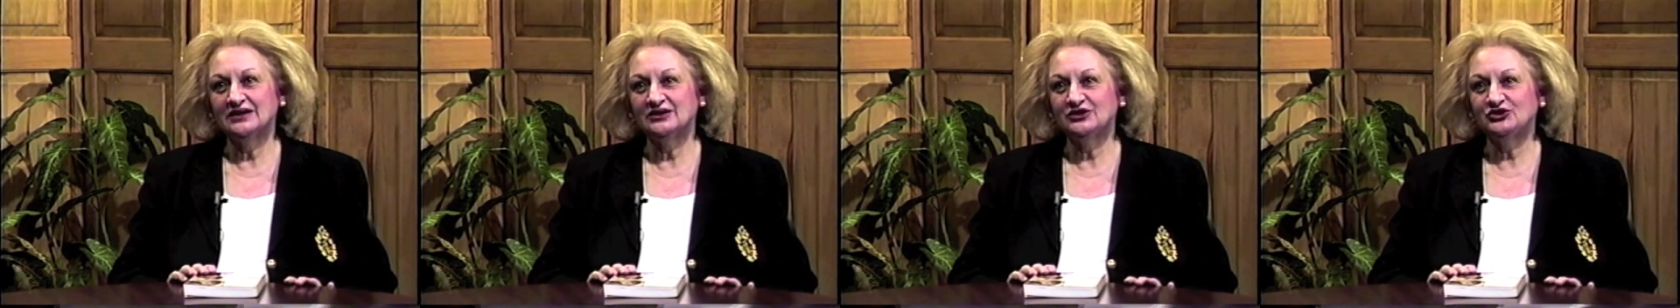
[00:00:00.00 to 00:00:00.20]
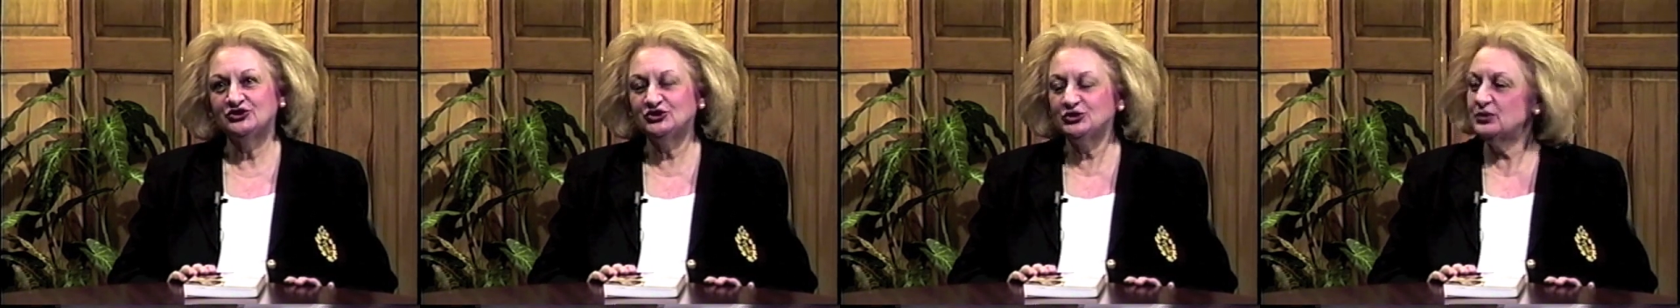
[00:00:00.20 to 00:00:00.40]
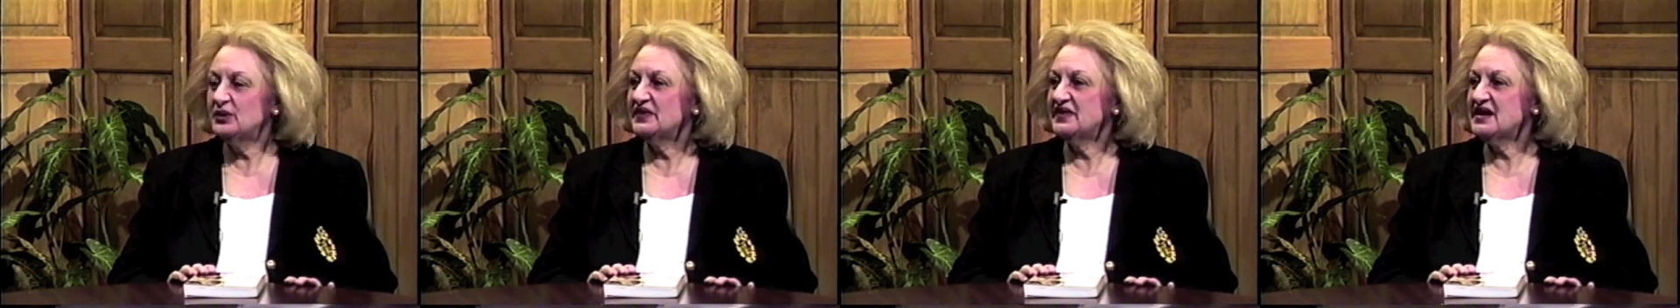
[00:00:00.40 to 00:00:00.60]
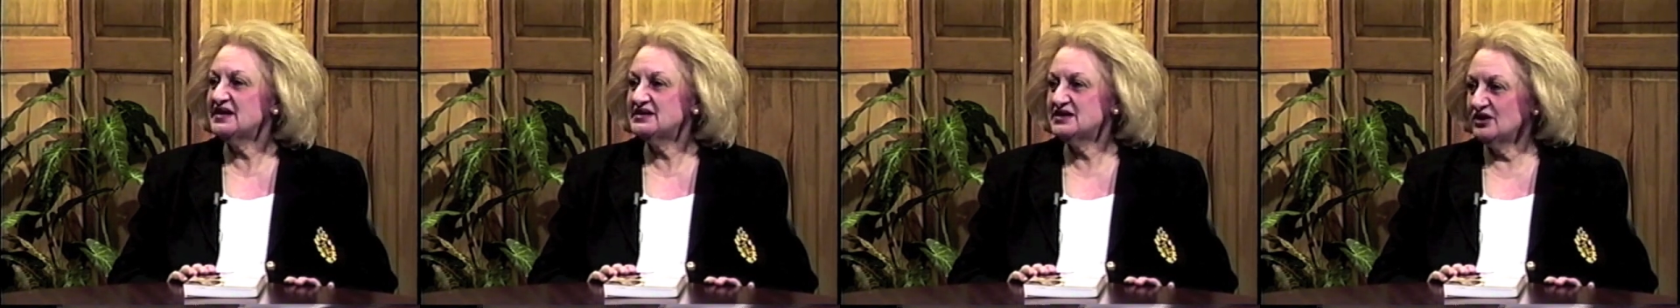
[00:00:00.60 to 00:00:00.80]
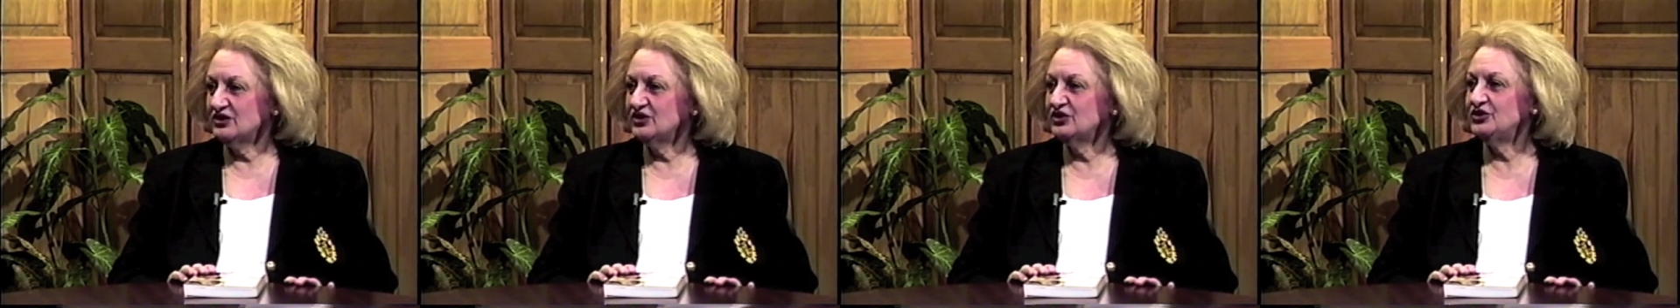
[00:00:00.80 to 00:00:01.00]
Do what they
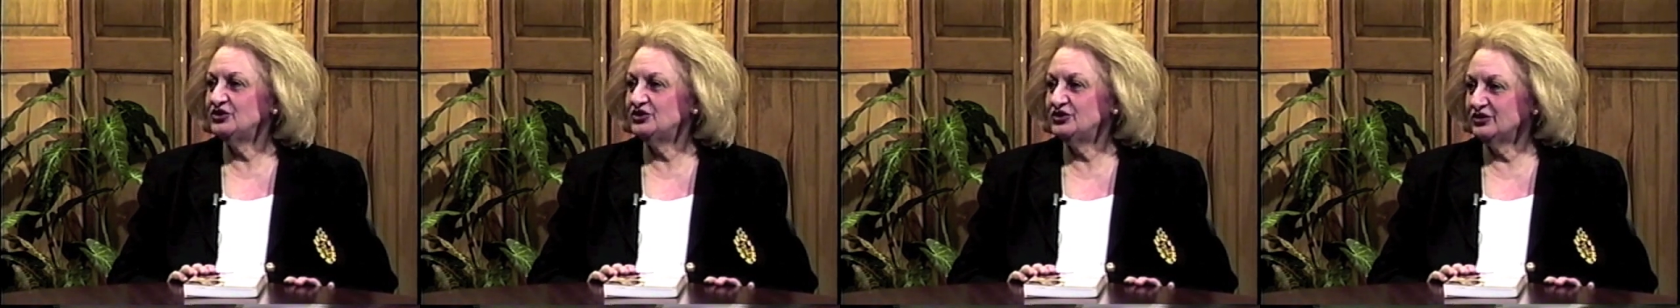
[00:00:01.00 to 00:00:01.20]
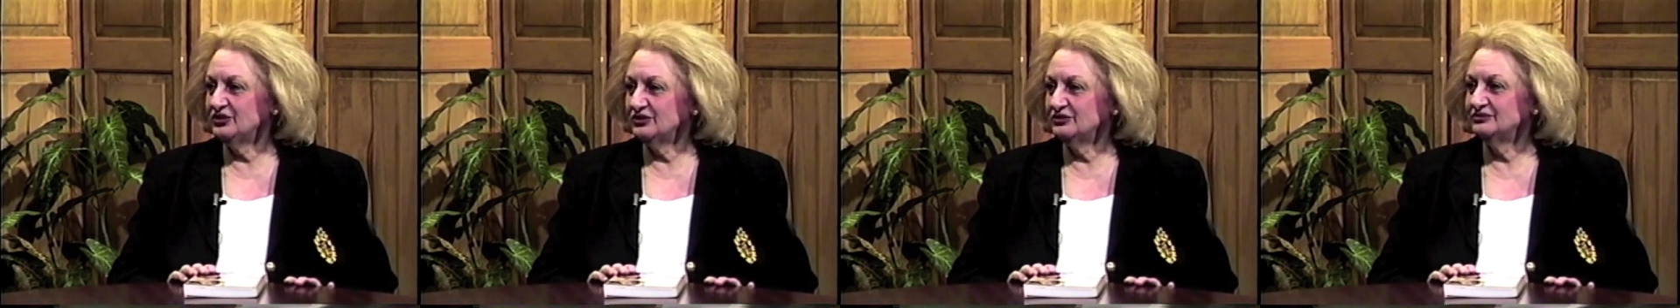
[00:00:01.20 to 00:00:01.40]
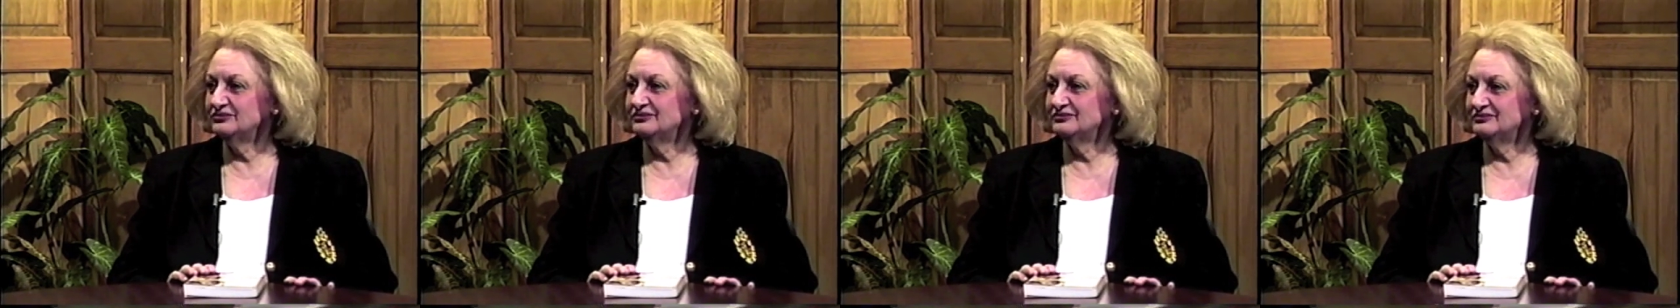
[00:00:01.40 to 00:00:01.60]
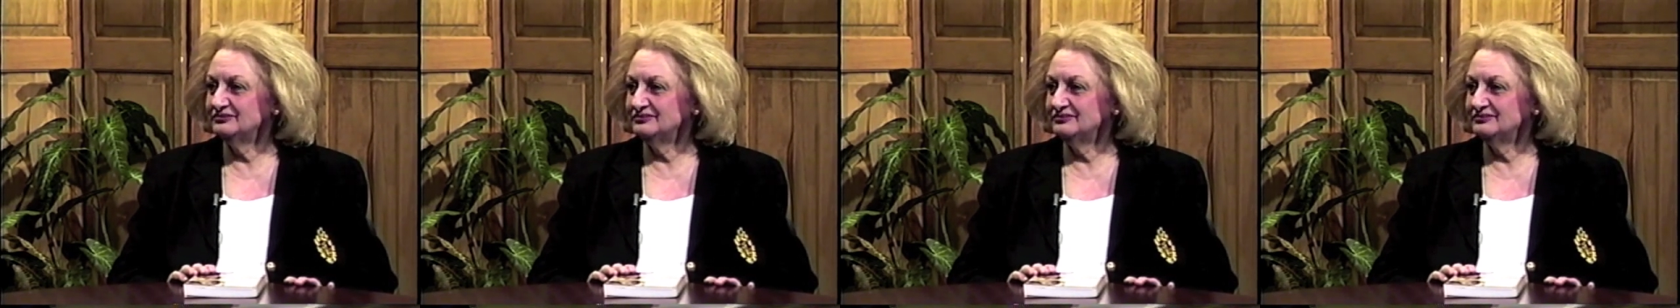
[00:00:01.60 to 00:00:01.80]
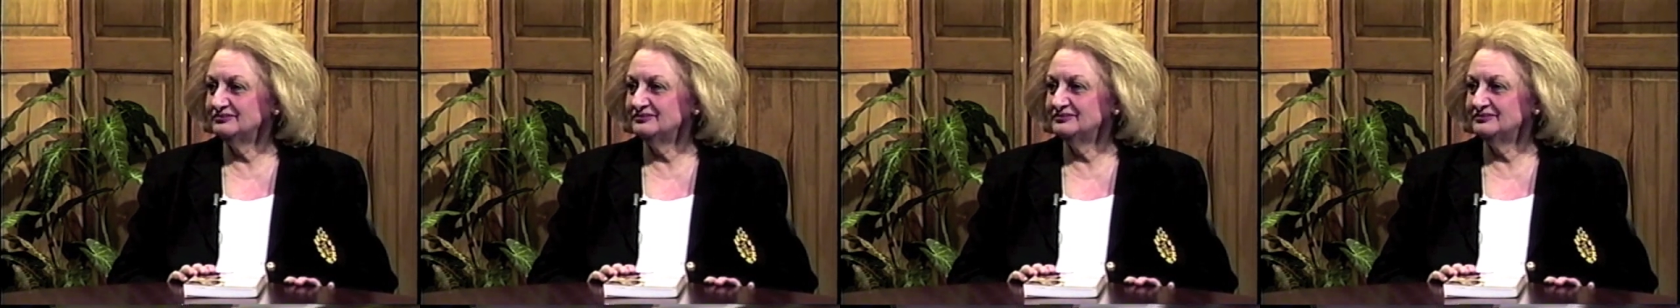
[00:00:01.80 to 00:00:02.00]
tell you to do.
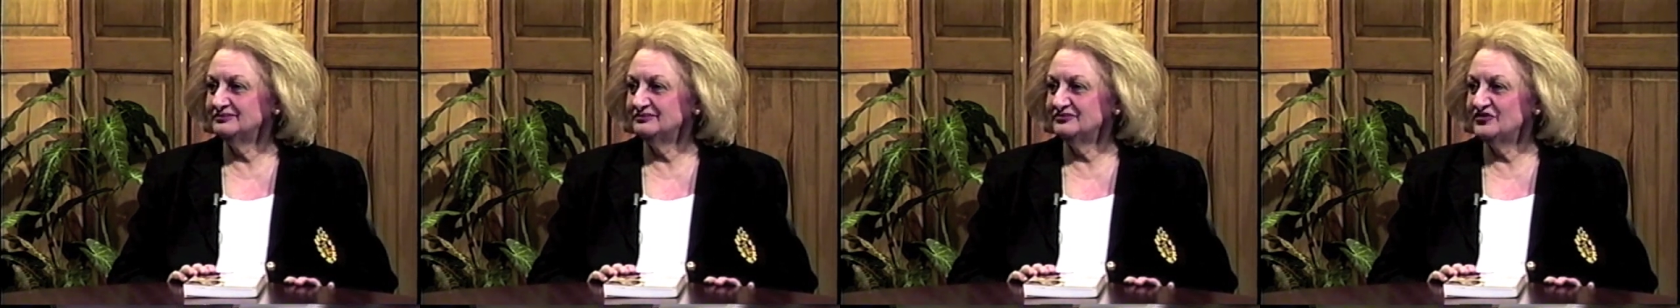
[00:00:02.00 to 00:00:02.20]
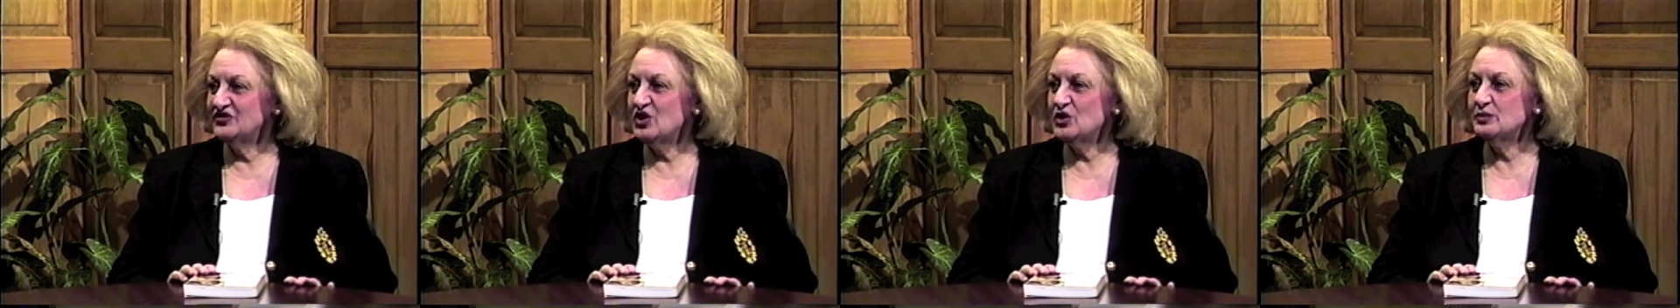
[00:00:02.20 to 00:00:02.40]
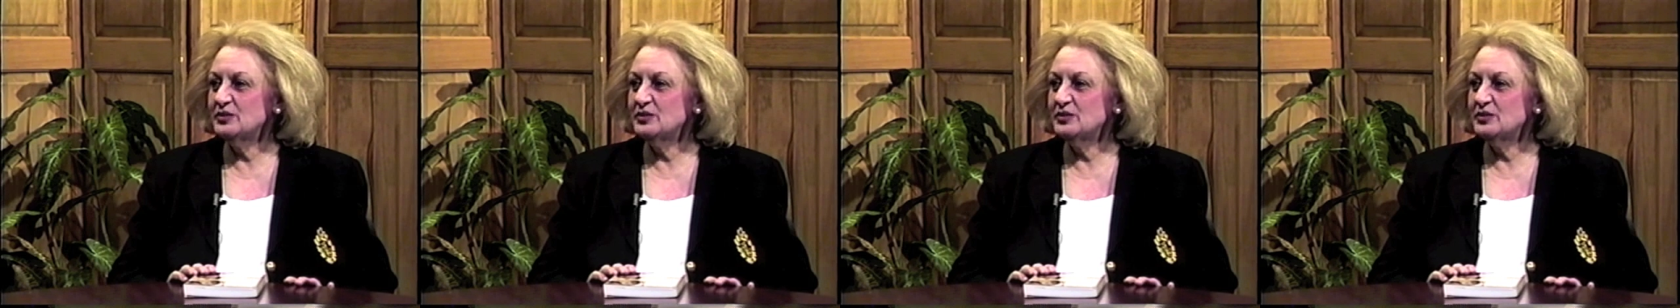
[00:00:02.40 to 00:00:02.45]
Very